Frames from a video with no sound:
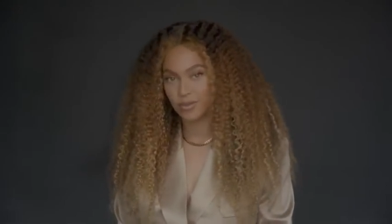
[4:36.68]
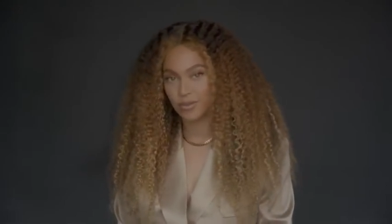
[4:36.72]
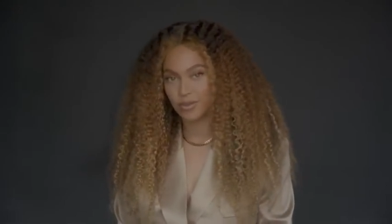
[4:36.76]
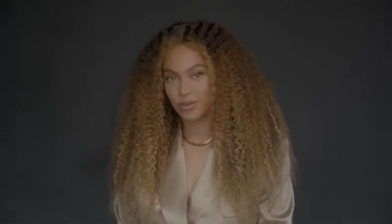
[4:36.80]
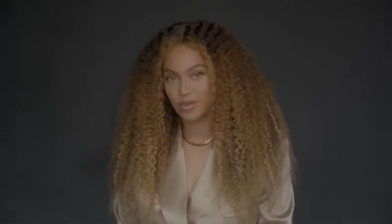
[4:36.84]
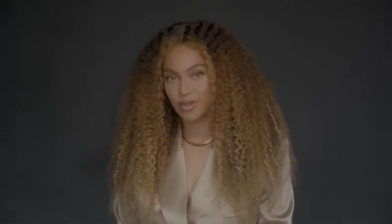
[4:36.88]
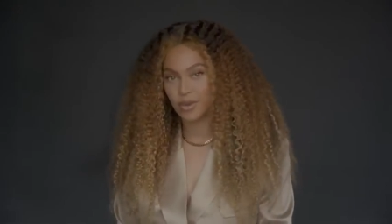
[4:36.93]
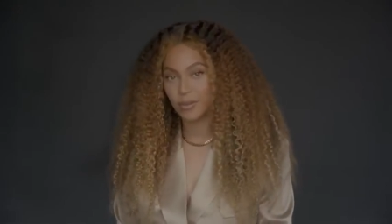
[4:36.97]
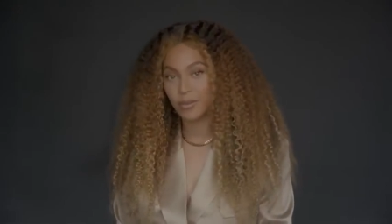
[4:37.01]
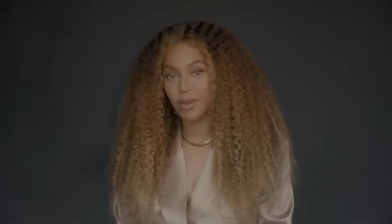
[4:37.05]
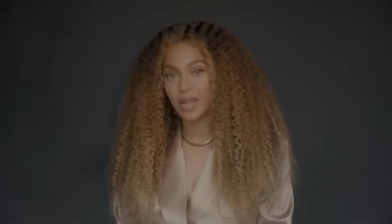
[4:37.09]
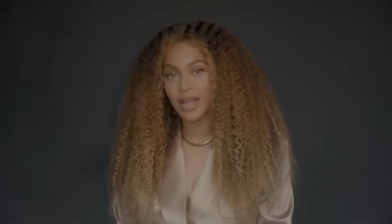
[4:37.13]

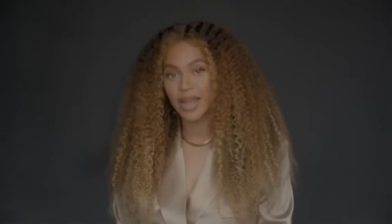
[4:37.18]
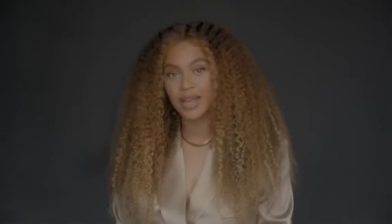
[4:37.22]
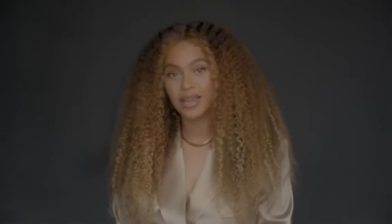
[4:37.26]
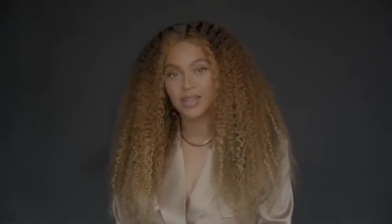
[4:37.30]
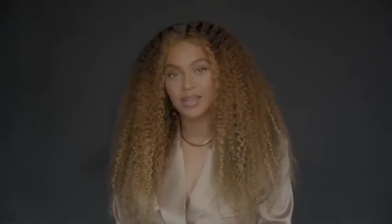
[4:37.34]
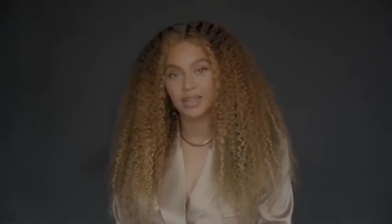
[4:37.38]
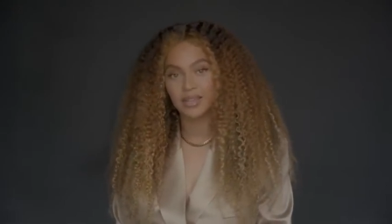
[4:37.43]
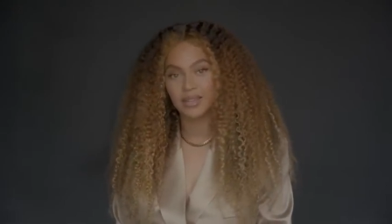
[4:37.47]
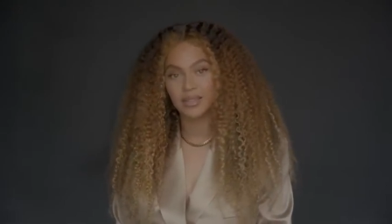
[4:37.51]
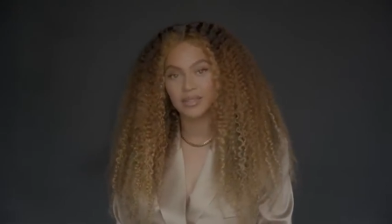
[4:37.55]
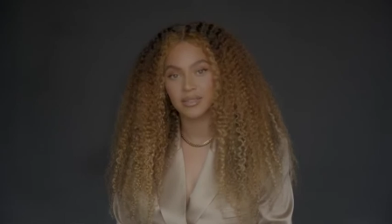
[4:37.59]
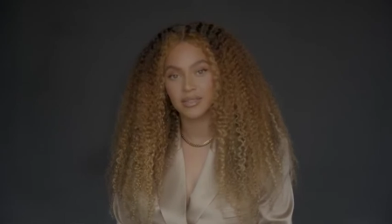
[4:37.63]
Your
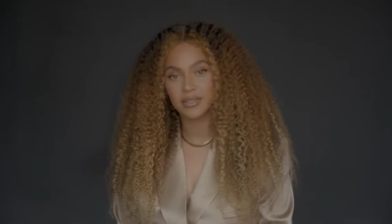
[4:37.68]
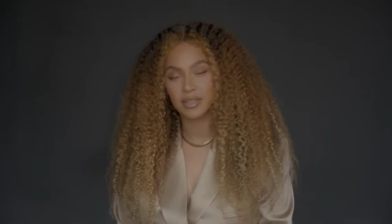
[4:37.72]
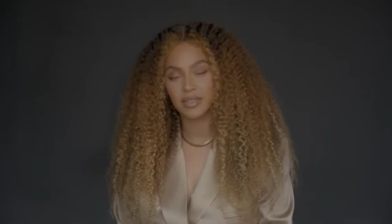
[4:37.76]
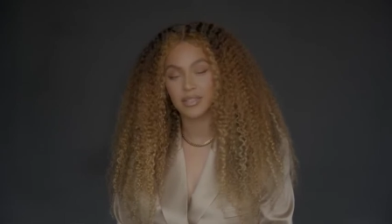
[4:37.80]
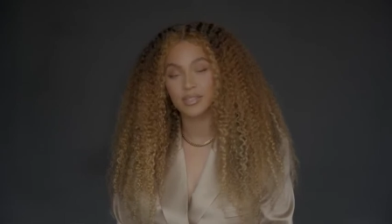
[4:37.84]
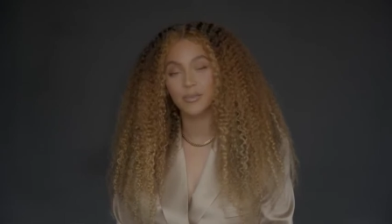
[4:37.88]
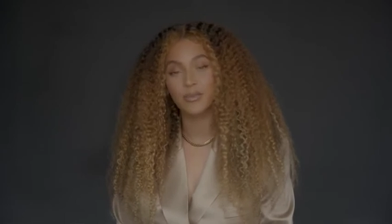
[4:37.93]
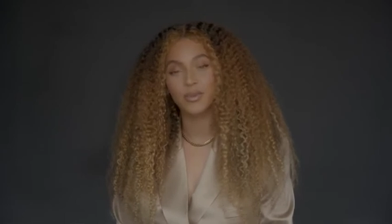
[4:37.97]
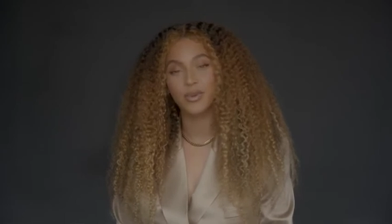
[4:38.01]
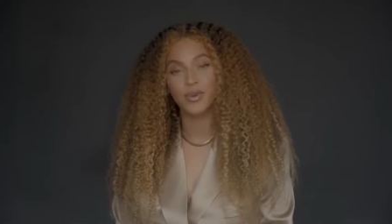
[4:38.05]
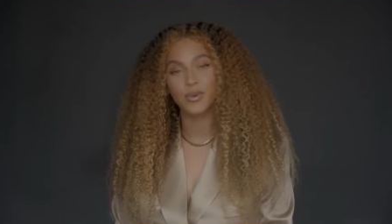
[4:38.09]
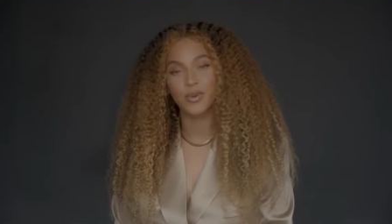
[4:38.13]
blackness
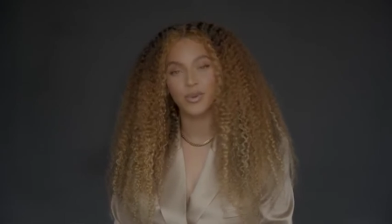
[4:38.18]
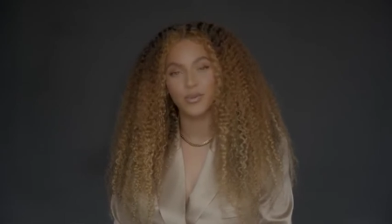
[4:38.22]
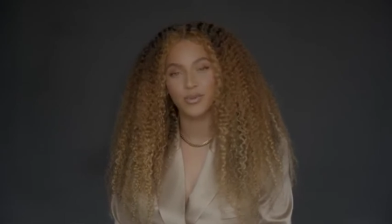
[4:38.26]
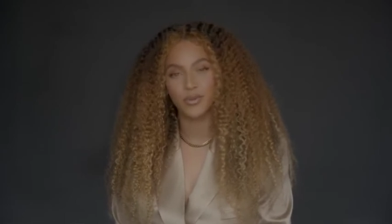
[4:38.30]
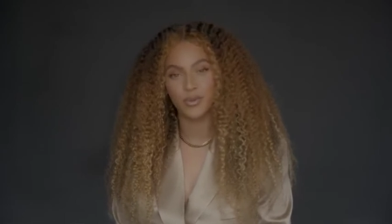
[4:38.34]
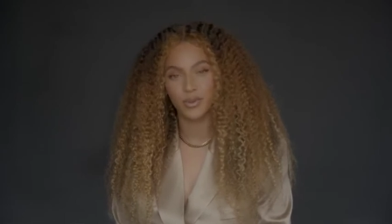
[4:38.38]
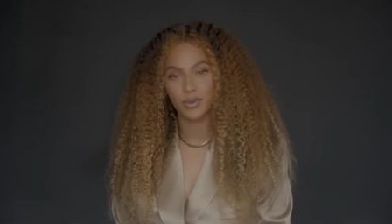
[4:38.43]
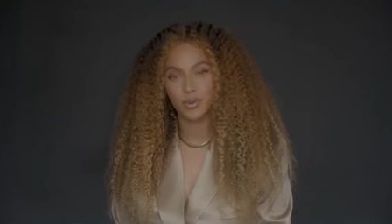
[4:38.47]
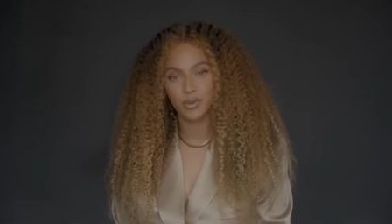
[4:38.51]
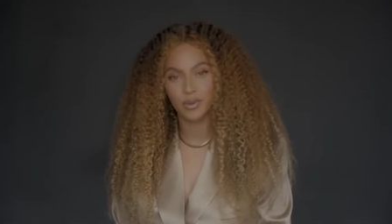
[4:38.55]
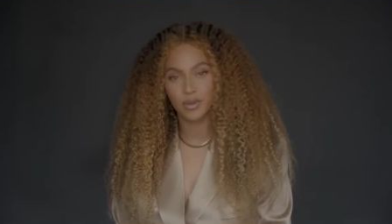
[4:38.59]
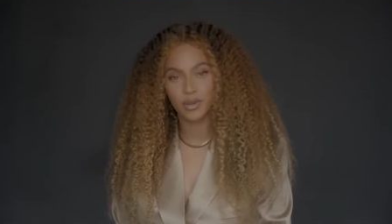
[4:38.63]
is
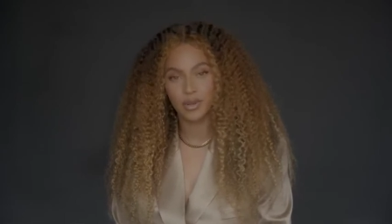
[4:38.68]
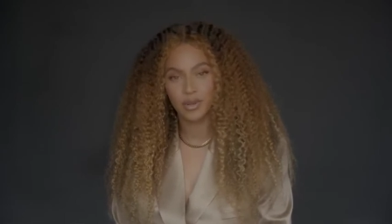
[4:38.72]
beautiful.